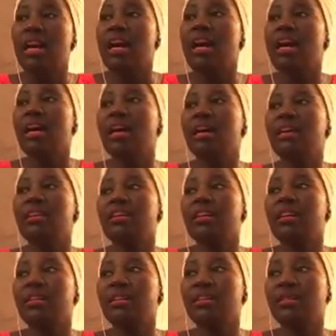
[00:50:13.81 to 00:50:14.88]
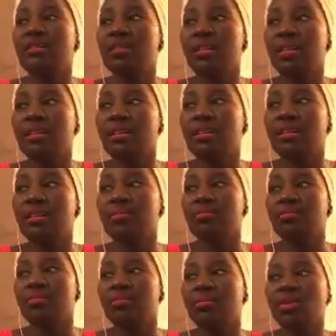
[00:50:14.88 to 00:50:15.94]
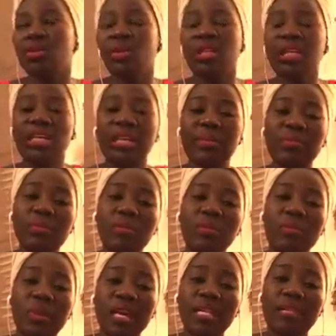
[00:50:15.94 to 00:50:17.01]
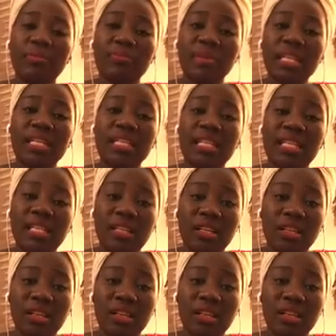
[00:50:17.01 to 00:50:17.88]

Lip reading: And another thing, it keeps your mind busy,